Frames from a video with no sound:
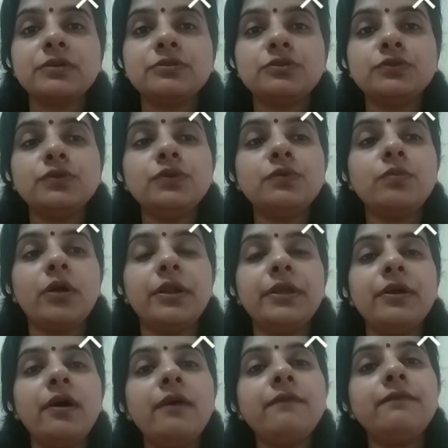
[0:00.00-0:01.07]
to body
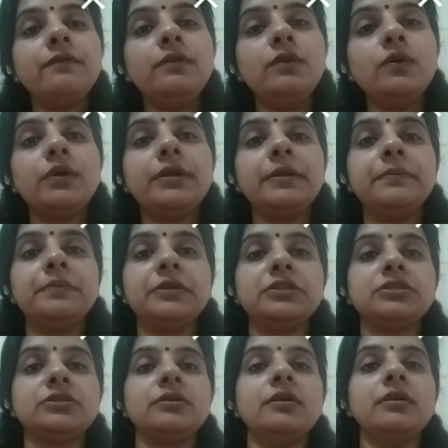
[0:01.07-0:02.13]
of lower
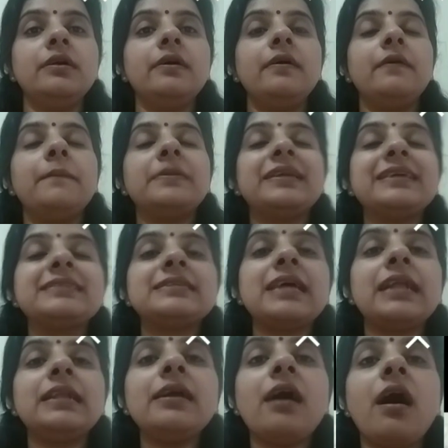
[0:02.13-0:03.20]
temperature. But
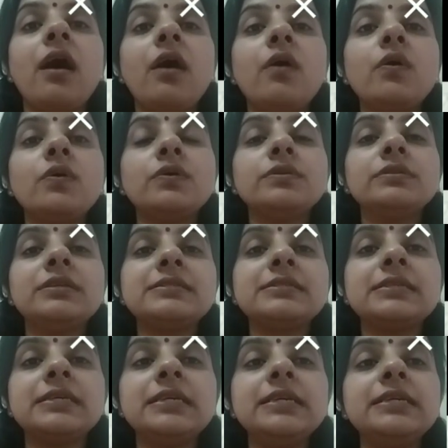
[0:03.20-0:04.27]
exactly how this
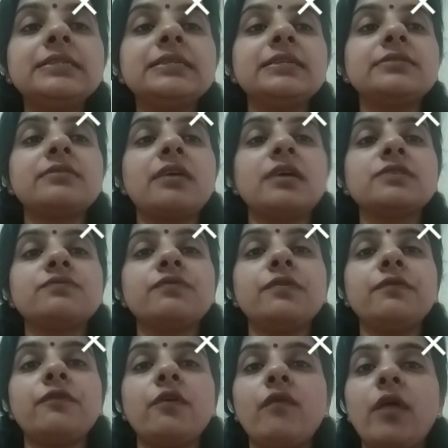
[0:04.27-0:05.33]
heat get transferred
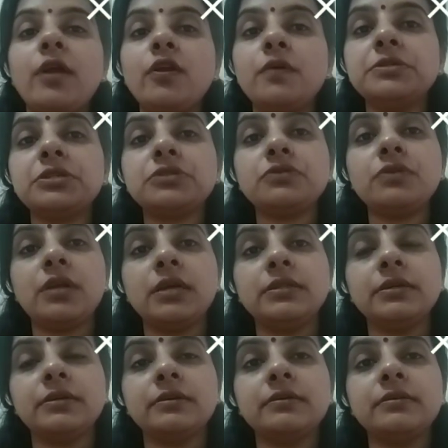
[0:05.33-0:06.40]
from one object to
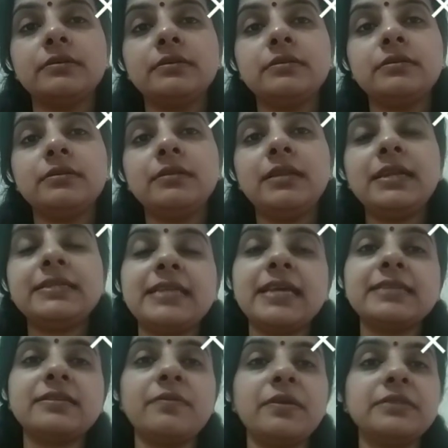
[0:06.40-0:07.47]
another? Let's take
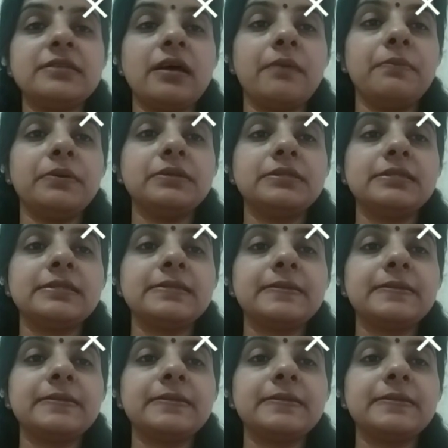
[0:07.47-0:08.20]
some examples.